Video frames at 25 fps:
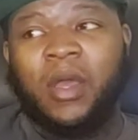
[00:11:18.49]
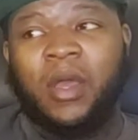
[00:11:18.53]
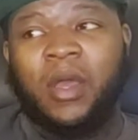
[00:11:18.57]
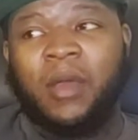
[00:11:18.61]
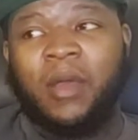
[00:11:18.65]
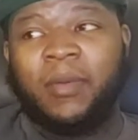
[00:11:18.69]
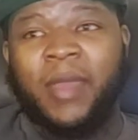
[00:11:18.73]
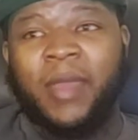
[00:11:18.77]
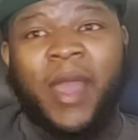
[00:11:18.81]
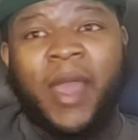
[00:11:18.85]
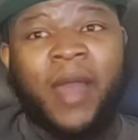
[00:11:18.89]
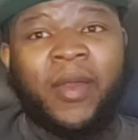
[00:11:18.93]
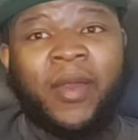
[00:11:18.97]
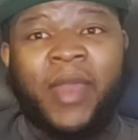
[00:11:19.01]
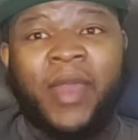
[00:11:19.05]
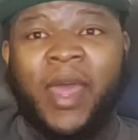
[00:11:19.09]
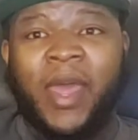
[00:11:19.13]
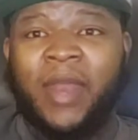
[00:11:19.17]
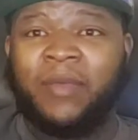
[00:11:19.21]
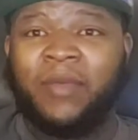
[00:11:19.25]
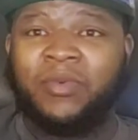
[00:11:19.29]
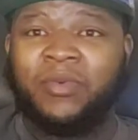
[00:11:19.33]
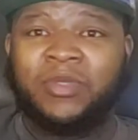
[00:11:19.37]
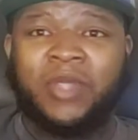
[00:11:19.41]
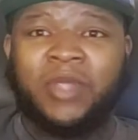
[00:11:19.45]
Um, Kyle
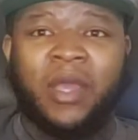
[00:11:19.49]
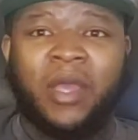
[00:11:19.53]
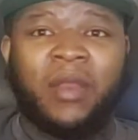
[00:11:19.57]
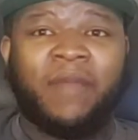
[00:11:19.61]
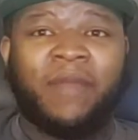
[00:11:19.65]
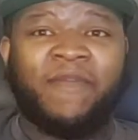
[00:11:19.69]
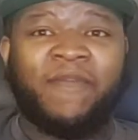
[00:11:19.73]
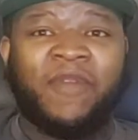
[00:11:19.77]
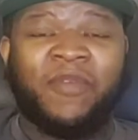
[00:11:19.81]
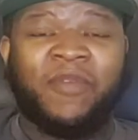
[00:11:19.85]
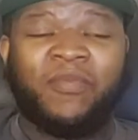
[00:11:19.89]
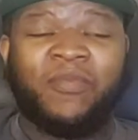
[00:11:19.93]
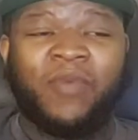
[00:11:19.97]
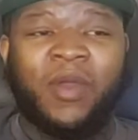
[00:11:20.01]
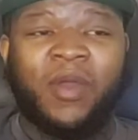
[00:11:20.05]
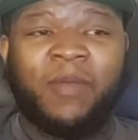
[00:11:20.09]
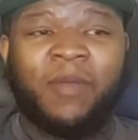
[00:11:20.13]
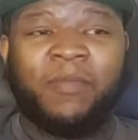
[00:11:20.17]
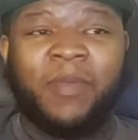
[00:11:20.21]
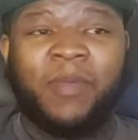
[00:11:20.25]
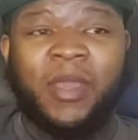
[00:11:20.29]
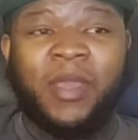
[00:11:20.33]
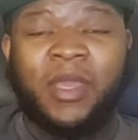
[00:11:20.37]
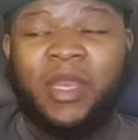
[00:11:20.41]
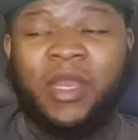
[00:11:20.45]
Allen was like a fifth
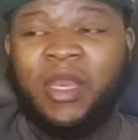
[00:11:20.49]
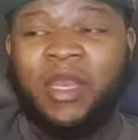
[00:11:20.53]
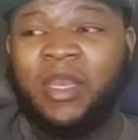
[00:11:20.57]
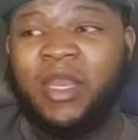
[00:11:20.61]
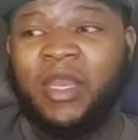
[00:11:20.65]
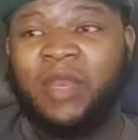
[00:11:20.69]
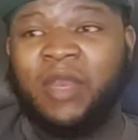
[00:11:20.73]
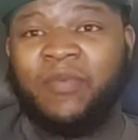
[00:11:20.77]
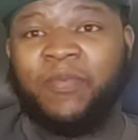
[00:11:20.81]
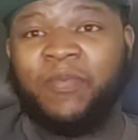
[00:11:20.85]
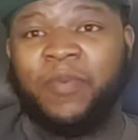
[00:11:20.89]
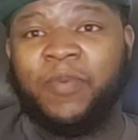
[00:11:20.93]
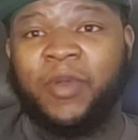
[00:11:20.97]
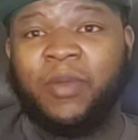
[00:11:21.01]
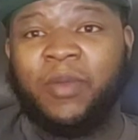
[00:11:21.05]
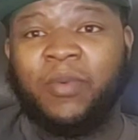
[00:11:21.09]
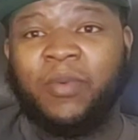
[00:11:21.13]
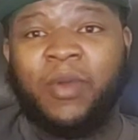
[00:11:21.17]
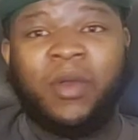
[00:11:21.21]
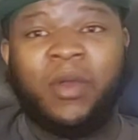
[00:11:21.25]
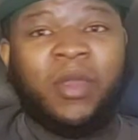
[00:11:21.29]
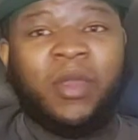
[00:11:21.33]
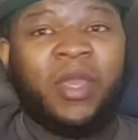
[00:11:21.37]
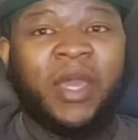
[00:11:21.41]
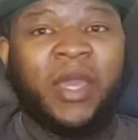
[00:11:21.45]
round pick, and he did pretty
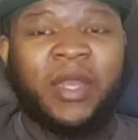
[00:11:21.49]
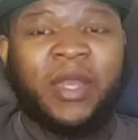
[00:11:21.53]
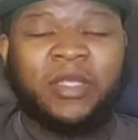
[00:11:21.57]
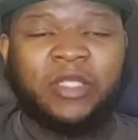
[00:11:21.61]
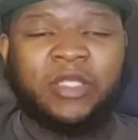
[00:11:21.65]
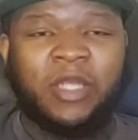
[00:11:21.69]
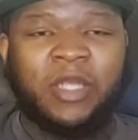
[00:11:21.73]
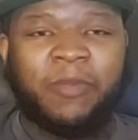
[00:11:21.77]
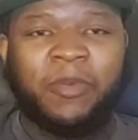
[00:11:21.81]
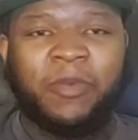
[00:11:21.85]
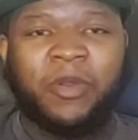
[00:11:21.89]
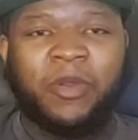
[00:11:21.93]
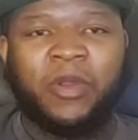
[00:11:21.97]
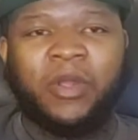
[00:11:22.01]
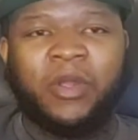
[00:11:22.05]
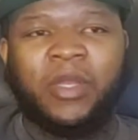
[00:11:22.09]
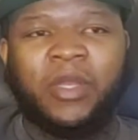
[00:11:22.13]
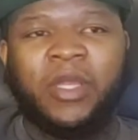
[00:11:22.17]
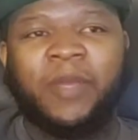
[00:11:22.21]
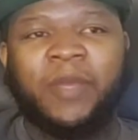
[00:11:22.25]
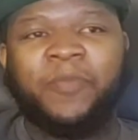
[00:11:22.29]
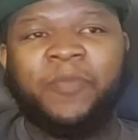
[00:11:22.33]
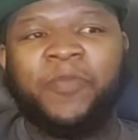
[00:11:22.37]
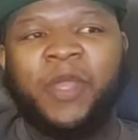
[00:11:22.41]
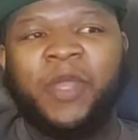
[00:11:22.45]
well. He kind of slipping
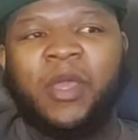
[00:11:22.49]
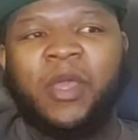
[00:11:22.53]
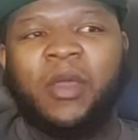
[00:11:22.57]
early,